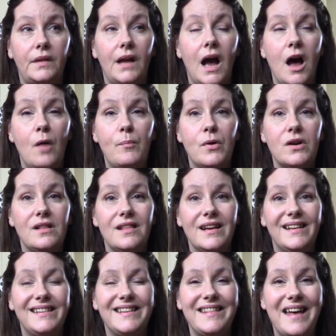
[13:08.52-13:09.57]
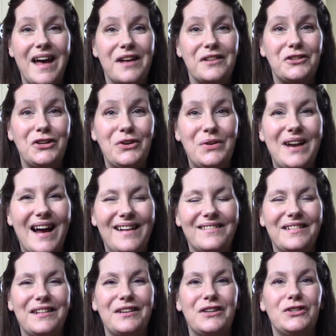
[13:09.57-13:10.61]
I'll put a link to that too
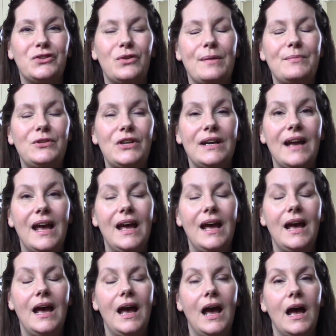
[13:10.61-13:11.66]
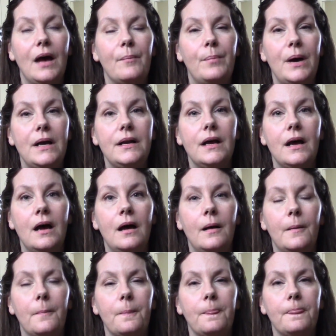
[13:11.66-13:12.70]
down in the description. But
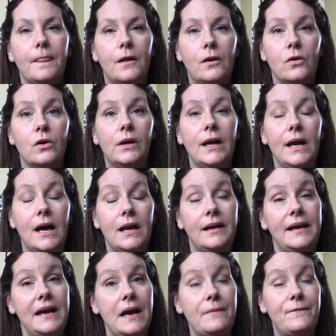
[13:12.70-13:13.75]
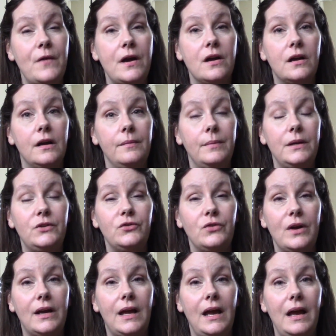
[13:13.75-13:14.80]
cooking on campfire can be
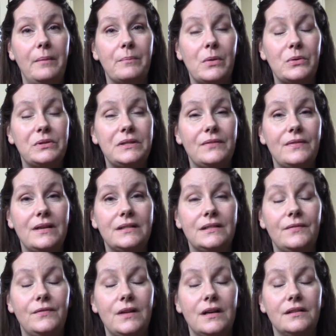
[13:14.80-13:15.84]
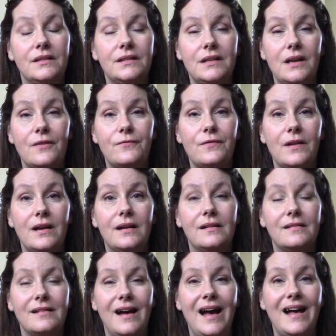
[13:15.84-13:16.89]
tricky. Most of us have done stuff like
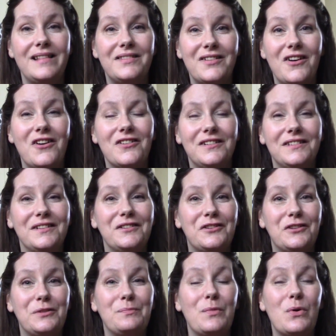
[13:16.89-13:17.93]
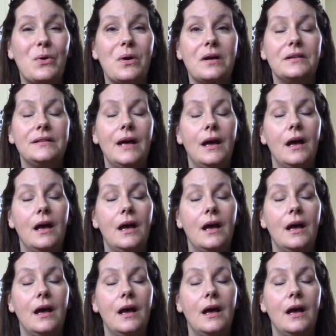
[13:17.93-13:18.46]
hot dogs and s'mores,